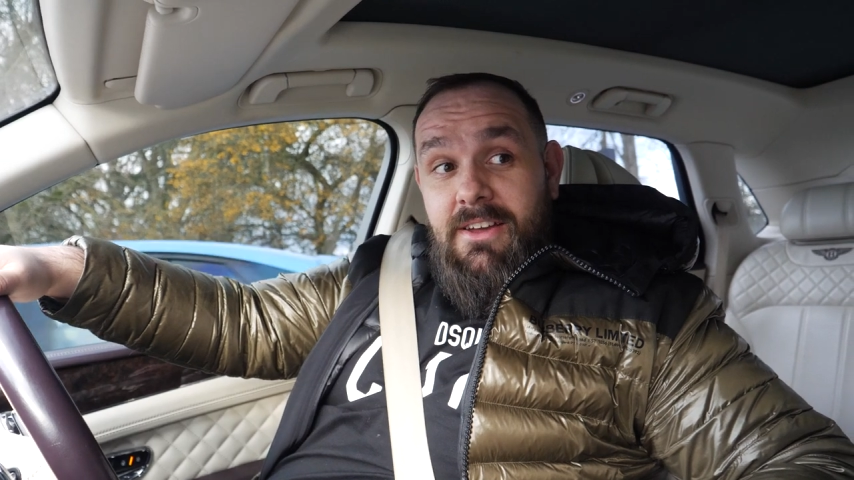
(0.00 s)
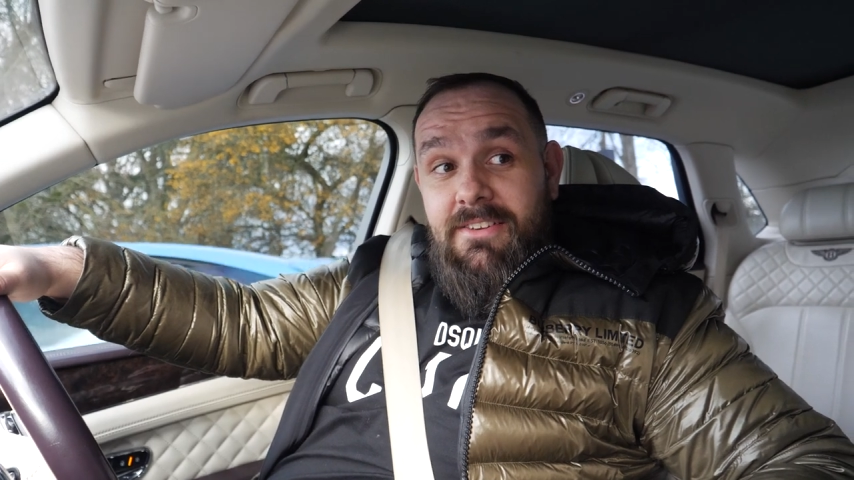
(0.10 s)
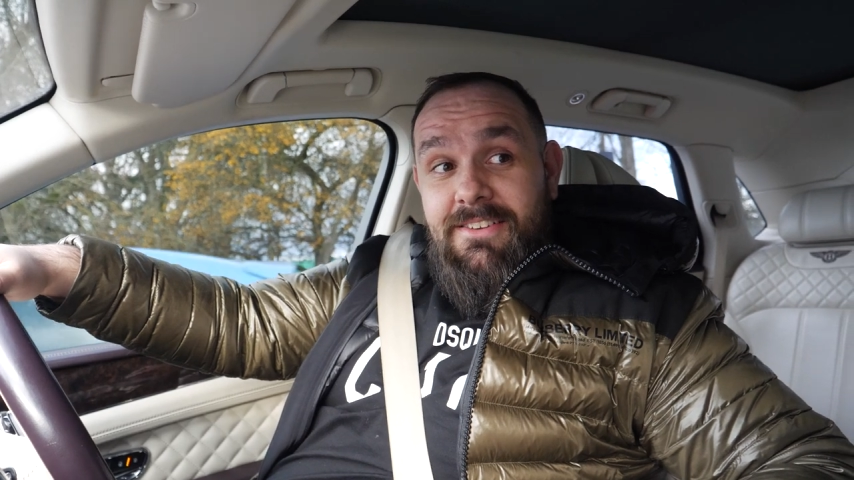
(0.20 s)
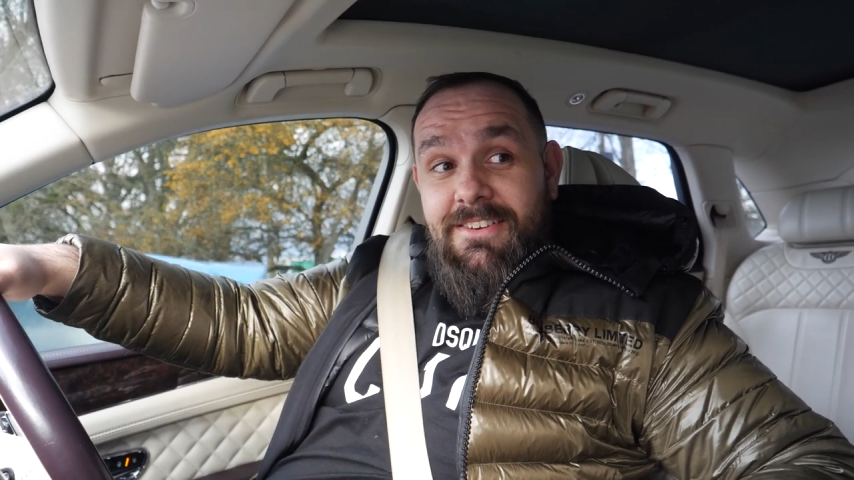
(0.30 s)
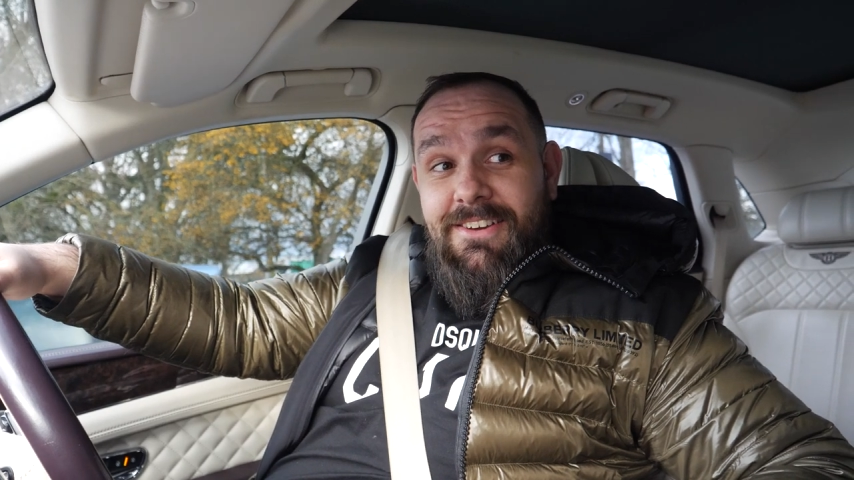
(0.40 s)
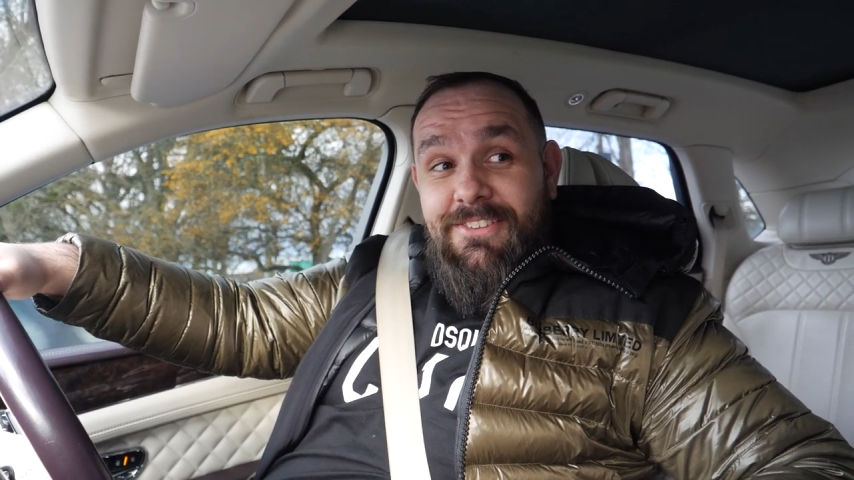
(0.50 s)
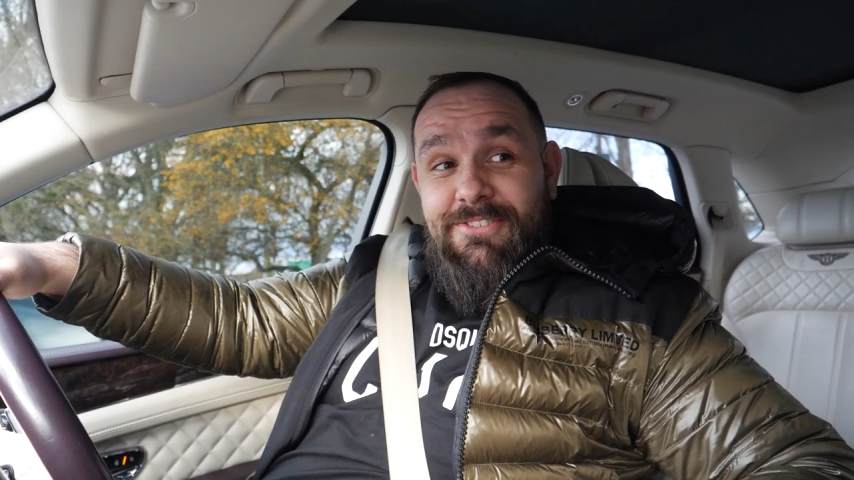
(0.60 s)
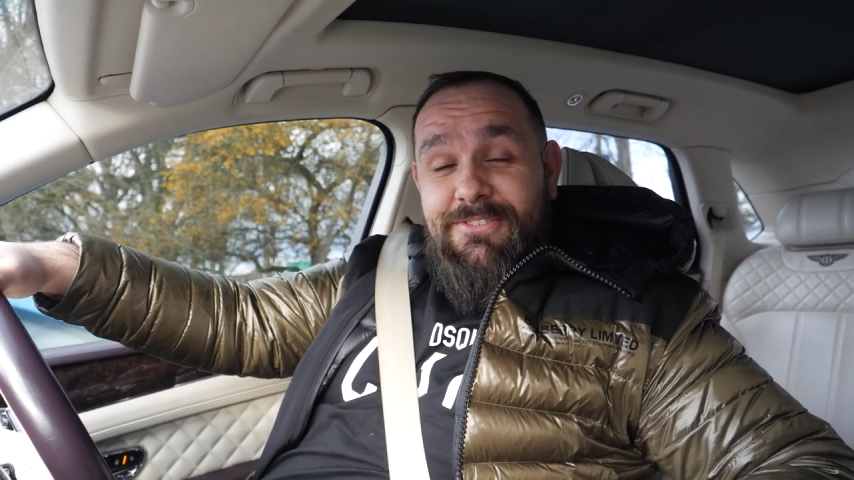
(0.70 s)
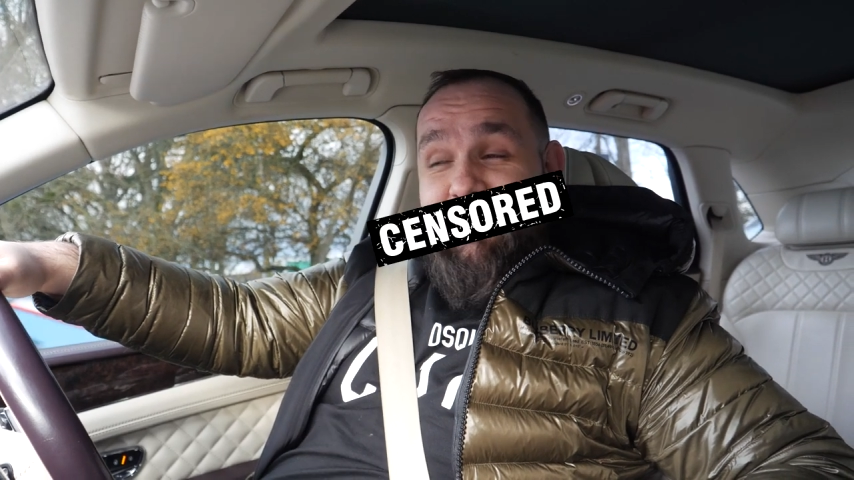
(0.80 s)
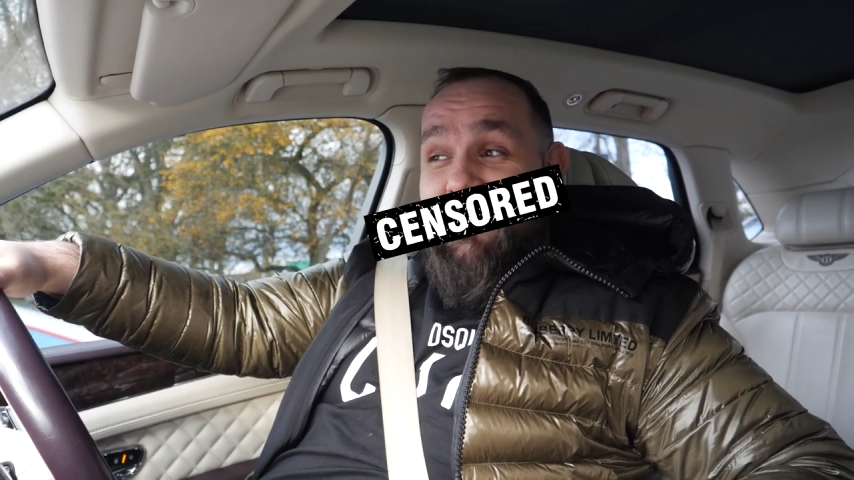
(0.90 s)
10-minute
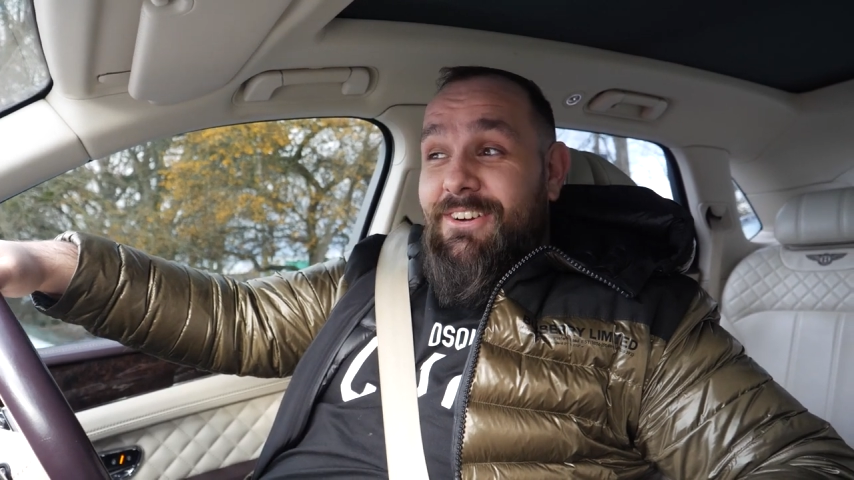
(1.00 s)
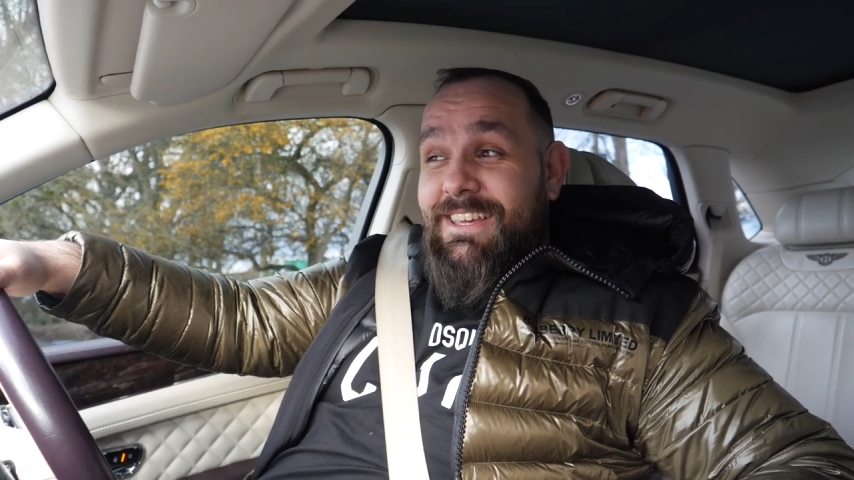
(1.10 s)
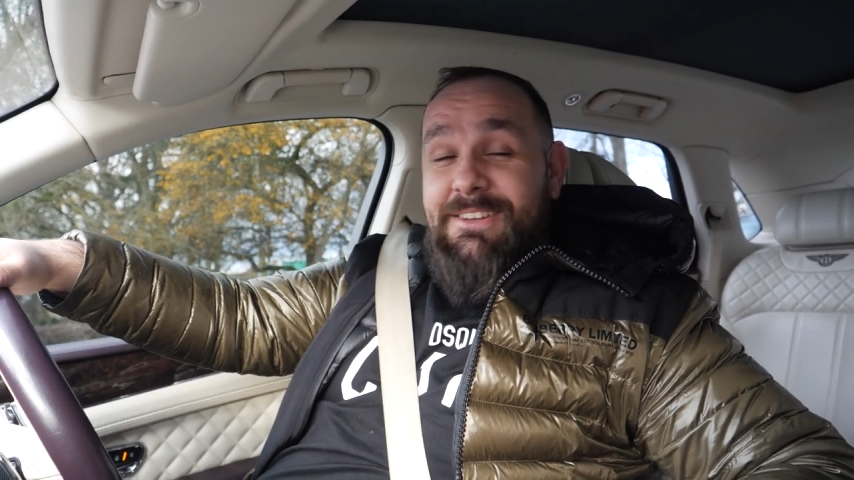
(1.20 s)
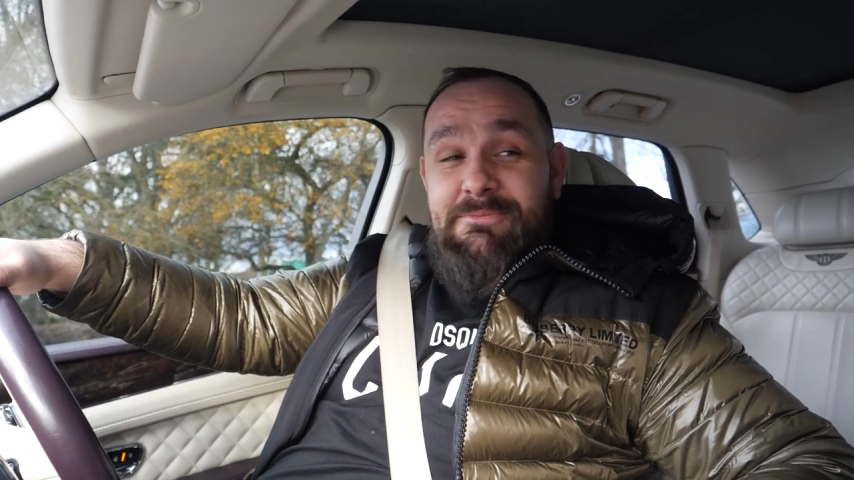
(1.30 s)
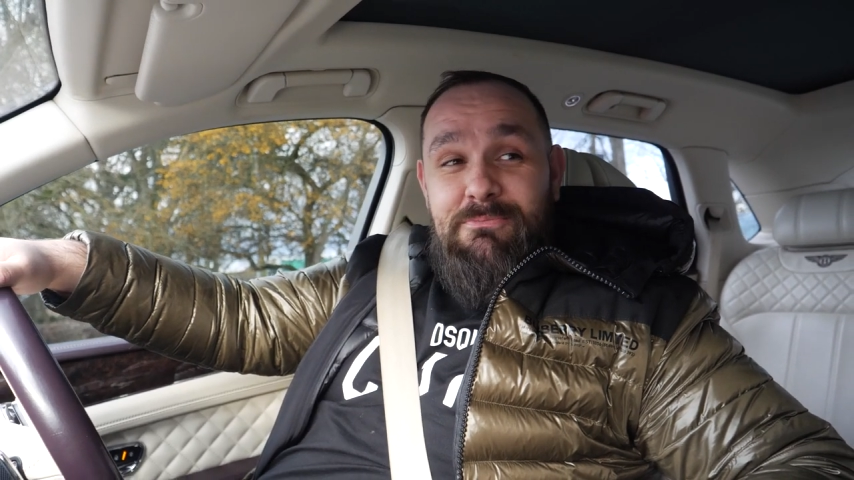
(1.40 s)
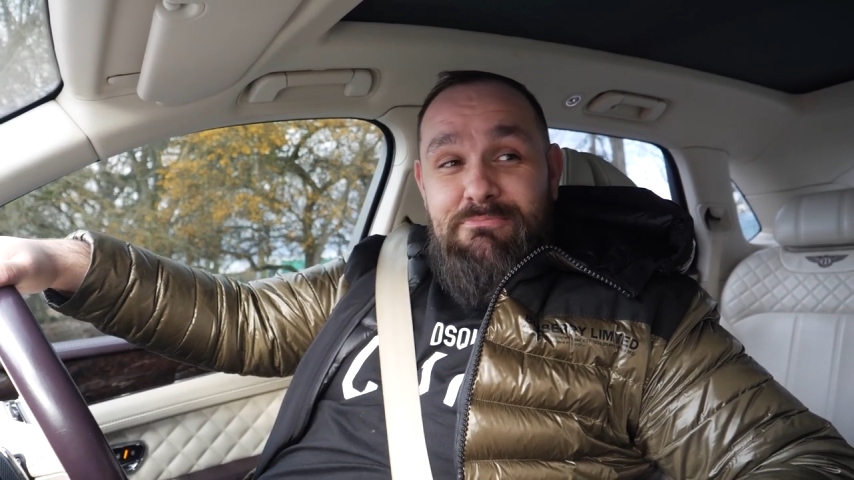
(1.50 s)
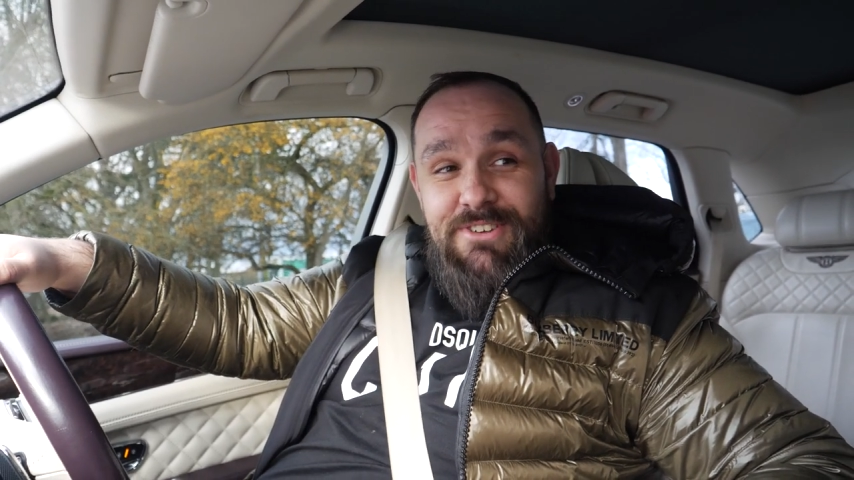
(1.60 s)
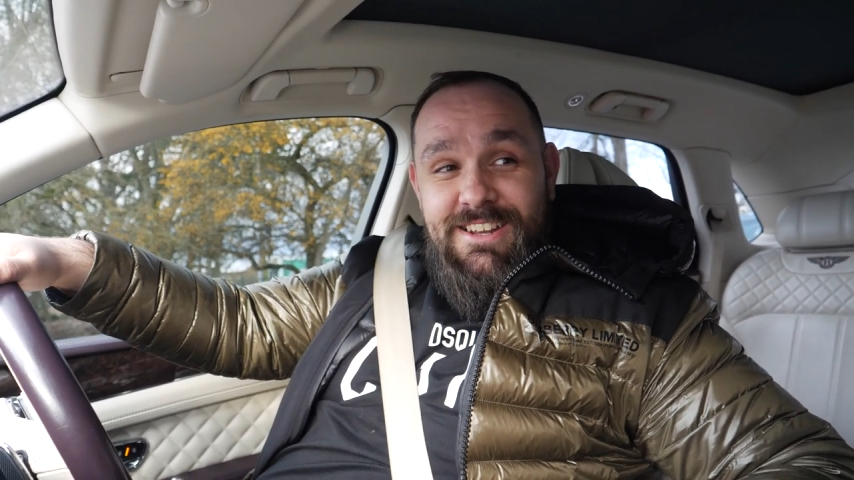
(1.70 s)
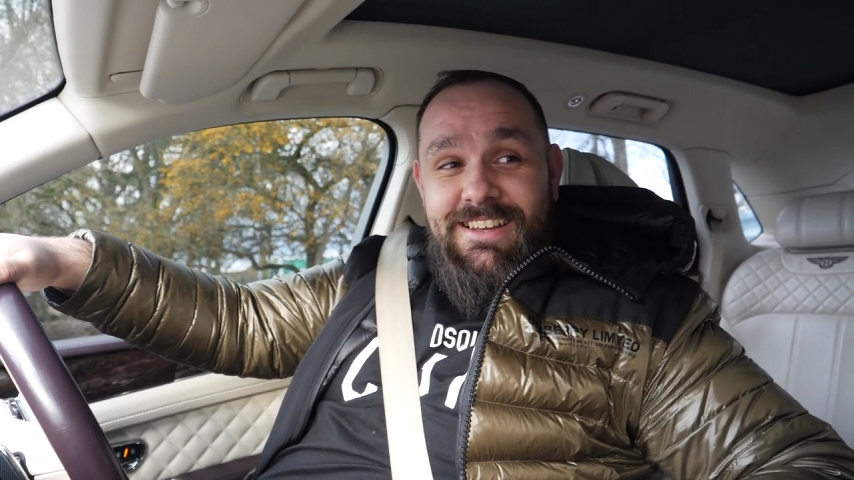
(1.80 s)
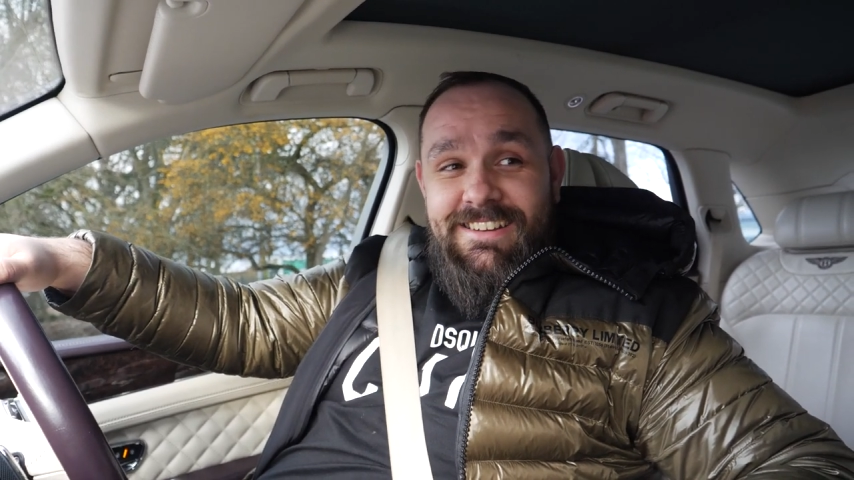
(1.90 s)
video. fucking
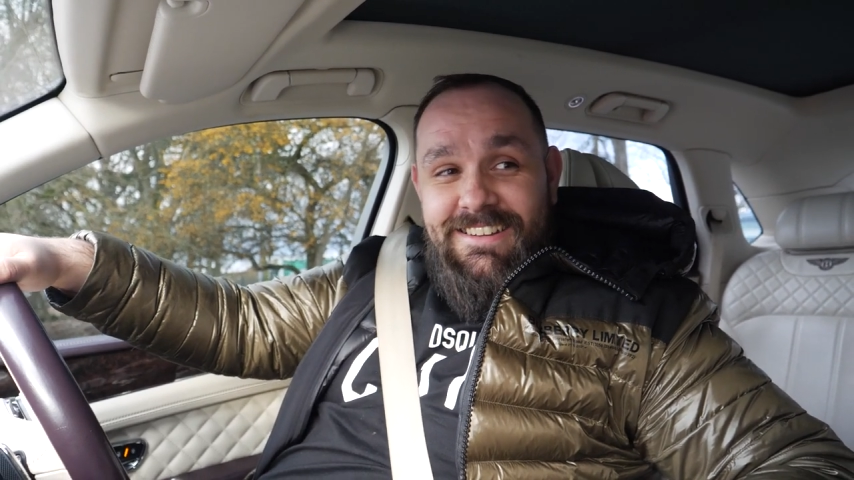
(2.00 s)
brilliant.